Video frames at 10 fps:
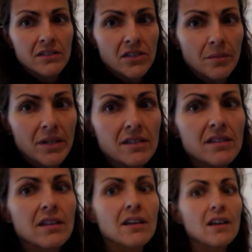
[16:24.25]
Sorry,
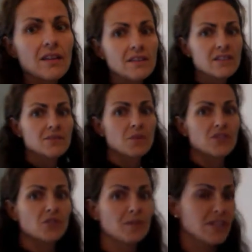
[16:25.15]
beans. This is
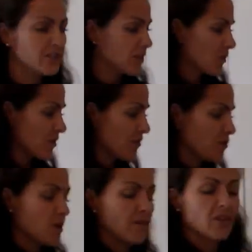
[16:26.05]
what you'll be dealing with
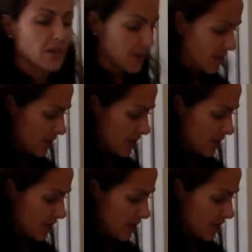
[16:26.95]
if you ever get